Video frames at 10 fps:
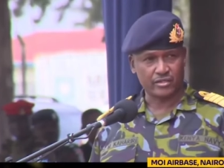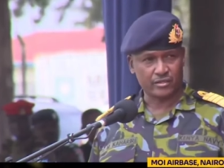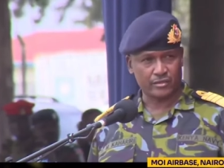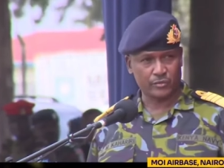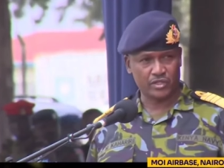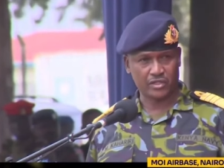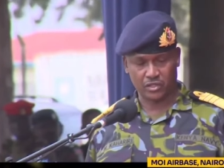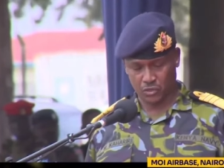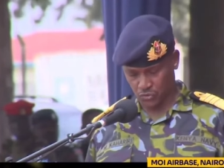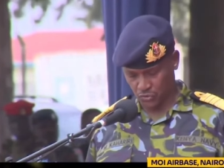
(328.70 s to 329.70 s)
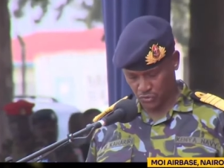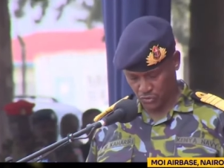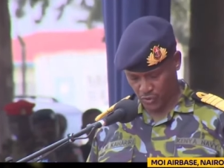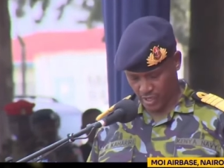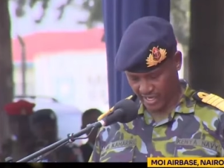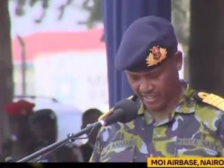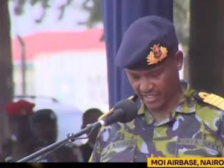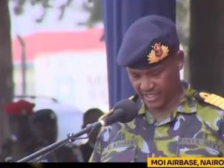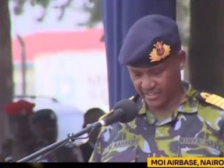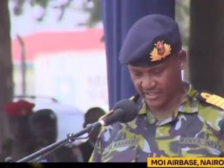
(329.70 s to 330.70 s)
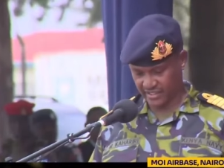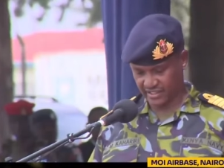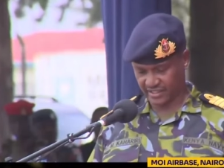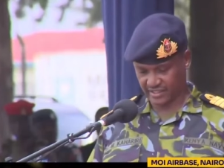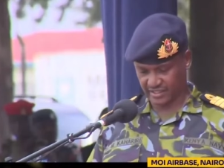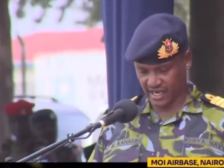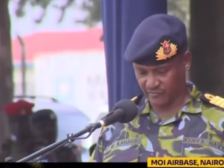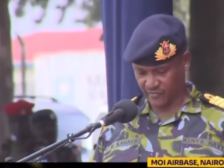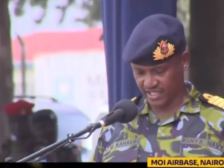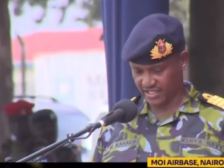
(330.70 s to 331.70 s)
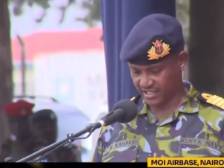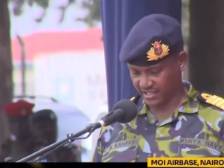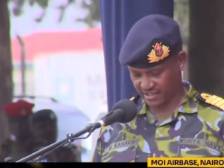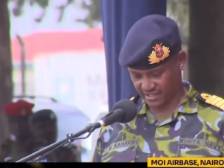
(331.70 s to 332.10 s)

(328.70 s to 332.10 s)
with, through Your Excellency's government,